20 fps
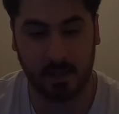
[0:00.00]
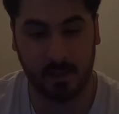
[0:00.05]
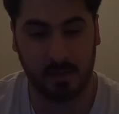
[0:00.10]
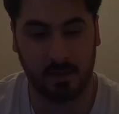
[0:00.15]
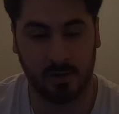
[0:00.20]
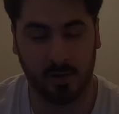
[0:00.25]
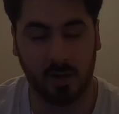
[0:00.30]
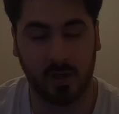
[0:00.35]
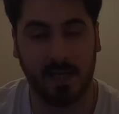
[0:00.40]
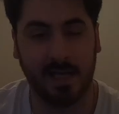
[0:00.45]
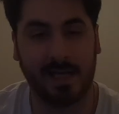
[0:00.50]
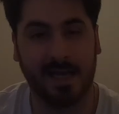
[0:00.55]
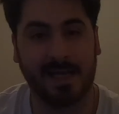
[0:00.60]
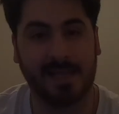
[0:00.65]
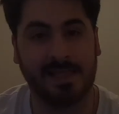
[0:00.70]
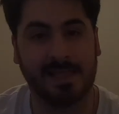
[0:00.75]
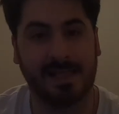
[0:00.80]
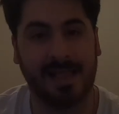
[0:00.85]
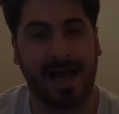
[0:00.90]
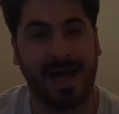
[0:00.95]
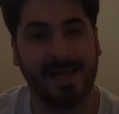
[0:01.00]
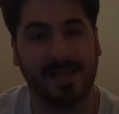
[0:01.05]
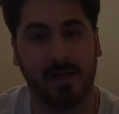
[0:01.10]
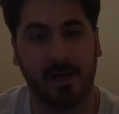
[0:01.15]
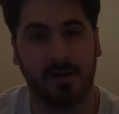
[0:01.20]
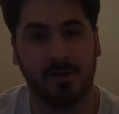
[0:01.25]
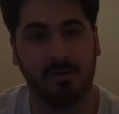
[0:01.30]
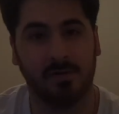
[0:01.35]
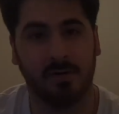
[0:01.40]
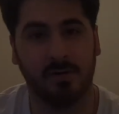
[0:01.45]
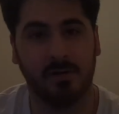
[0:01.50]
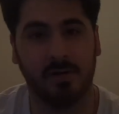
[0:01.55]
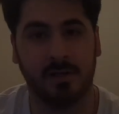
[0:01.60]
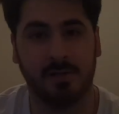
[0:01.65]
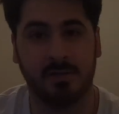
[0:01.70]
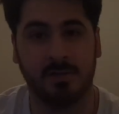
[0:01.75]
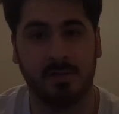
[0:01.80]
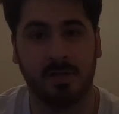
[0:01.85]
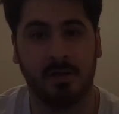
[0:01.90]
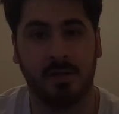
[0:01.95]
looking at that alone,
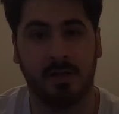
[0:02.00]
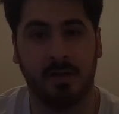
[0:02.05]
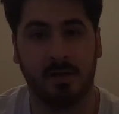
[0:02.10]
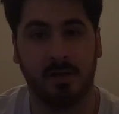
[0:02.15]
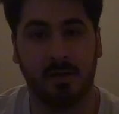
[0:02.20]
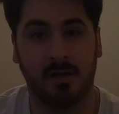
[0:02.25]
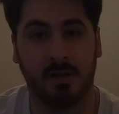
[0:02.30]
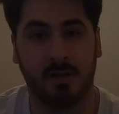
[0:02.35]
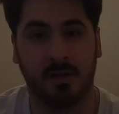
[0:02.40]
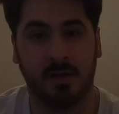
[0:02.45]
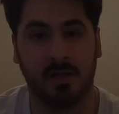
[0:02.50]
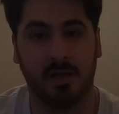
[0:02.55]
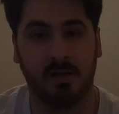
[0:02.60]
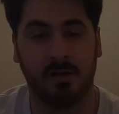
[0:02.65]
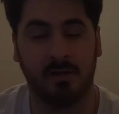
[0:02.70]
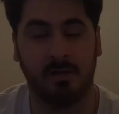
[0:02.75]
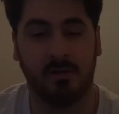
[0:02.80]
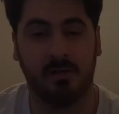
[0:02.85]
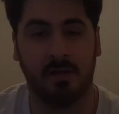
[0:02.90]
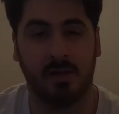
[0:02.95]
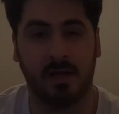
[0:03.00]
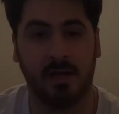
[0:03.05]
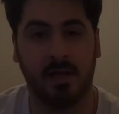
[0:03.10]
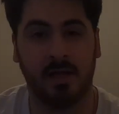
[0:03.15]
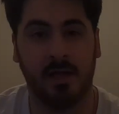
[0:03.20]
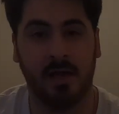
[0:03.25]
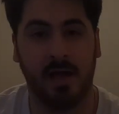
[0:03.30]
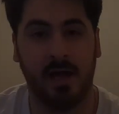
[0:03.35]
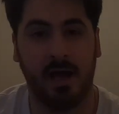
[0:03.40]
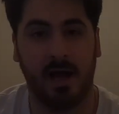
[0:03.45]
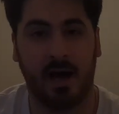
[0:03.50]
it's clear to see